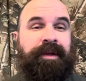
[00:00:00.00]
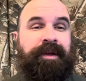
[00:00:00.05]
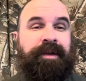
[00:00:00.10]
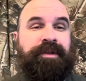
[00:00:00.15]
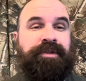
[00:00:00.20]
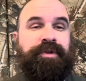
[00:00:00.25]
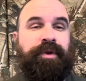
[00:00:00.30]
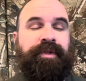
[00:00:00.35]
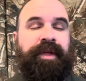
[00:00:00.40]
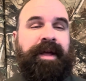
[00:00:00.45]

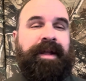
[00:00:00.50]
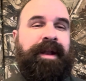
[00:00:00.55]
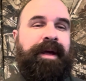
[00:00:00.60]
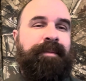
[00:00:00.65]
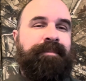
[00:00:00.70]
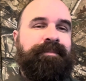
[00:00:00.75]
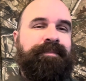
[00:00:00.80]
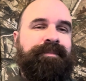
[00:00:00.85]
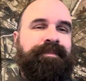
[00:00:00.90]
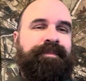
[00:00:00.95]
So then
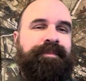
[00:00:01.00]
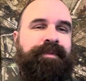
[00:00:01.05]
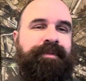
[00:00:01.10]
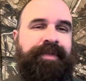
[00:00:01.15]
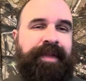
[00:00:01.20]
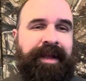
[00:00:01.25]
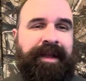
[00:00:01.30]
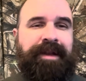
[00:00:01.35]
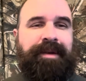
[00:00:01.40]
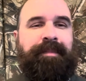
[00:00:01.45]
I'm
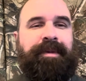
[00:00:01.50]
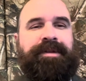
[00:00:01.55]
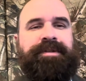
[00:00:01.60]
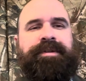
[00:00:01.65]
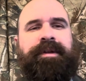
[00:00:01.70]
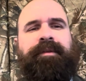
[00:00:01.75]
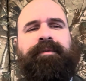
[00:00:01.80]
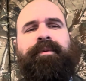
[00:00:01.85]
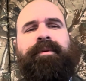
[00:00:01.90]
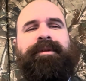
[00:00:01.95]
thinking to
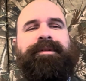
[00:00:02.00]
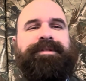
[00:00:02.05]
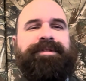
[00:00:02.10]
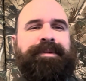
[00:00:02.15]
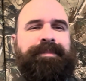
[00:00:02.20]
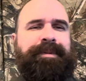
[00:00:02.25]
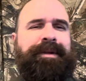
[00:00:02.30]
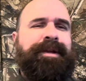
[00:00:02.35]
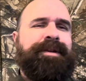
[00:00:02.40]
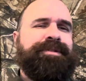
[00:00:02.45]
myself, well, is
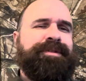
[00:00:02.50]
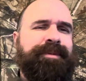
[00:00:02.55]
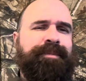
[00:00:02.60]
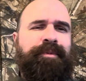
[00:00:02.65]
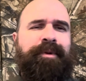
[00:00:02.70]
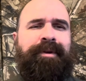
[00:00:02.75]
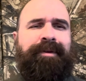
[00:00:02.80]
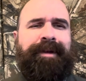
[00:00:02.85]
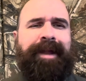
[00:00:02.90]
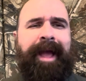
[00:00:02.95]
it because I'm
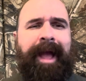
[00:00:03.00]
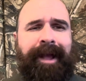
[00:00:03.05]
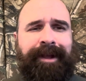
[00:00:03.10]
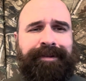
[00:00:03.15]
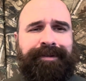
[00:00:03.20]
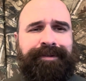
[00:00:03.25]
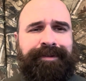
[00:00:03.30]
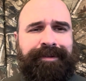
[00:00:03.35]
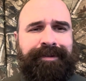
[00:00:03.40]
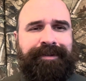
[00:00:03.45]
wearing
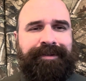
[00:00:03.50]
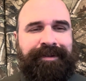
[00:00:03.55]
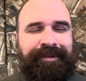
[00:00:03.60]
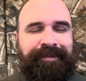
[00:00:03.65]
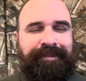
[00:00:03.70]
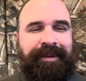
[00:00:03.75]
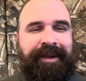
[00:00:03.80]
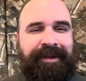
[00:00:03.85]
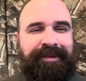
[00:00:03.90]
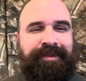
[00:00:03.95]
HEX? Is
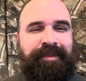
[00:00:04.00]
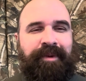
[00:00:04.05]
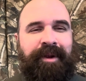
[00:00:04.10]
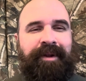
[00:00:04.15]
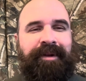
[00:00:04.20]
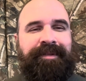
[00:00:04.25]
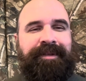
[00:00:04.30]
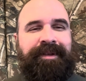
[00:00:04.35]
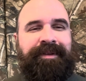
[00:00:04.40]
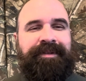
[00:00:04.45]
it because I'm
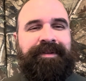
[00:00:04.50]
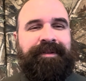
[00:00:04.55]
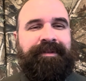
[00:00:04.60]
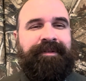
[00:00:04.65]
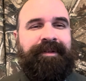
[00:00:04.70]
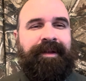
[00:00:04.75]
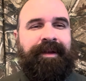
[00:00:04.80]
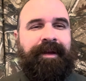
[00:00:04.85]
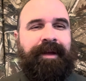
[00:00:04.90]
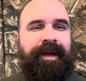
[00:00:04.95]
wearing this? And
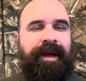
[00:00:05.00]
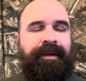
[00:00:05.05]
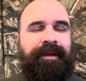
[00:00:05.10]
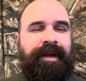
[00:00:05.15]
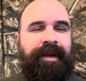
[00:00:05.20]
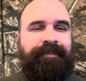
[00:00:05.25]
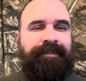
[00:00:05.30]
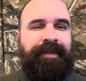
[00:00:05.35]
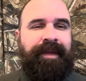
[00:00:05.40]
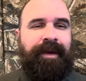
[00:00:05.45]

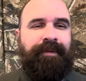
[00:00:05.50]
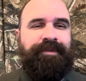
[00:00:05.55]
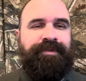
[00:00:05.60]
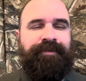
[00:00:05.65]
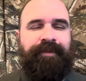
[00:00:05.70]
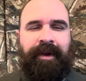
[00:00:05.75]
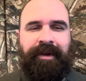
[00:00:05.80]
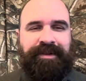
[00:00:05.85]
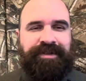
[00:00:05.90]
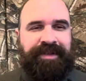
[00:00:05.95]
I was
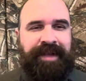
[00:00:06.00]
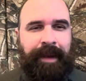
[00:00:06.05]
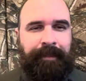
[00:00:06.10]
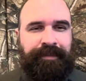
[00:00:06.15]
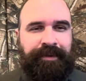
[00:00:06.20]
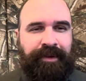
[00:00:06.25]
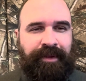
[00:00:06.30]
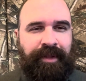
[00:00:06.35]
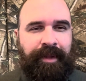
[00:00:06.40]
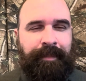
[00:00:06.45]
very
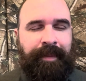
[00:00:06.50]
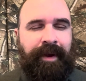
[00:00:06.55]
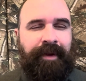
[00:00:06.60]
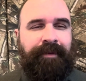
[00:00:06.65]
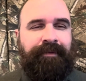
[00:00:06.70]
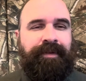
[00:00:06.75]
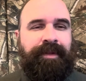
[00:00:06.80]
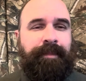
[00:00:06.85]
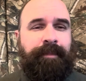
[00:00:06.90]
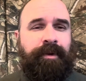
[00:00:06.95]
skeptical about it
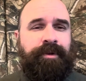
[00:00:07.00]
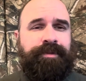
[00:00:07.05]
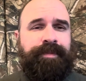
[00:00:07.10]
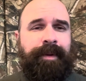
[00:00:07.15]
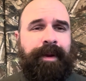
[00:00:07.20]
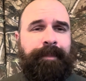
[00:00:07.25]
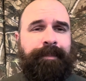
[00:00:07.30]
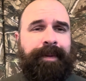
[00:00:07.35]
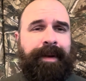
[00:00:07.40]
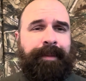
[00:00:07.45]
for the most
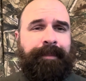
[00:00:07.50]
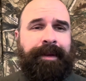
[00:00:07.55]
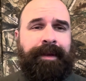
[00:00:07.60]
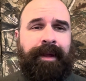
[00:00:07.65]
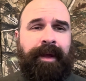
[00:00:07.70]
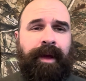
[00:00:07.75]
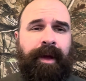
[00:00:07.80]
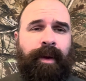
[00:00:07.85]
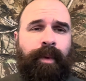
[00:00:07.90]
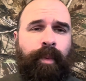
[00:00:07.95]
part. But I mean,
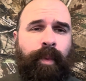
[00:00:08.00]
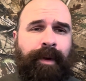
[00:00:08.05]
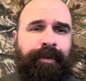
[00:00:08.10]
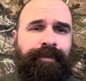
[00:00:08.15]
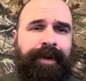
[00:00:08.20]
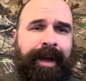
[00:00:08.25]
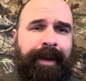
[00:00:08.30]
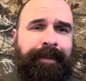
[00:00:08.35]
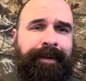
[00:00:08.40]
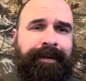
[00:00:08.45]
one
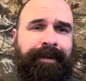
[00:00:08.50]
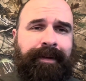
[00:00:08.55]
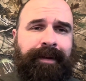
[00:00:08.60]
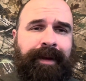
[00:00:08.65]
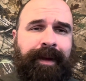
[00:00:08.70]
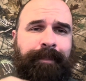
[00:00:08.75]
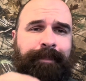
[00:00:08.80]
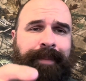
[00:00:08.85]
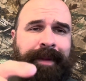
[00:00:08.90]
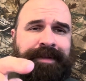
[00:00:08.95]
rabbit,
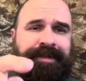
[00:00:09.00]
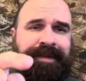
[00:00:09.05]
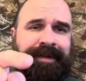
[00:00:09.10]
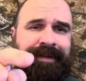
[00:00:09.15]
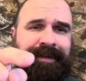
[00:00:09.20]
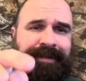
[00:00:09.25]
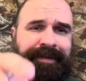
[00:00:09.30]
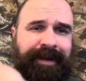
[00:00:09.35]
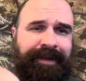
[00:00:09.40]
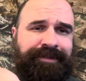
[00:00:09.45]
I
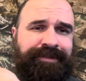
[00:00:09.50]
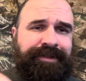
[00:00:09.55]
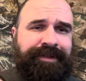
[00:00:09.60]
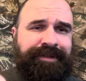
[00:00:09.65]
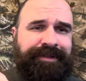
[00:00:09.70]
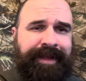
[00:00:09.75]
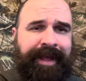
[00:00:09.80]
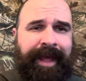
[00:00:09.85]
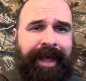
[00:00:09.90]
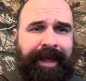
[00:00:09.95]
basically touched
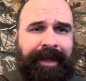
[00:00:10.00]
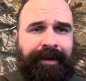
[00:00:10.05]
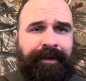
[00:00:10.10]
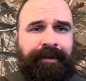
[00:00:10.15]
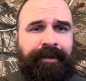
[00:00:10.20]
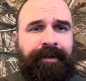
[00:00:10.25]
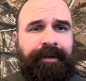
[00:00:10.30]
its head.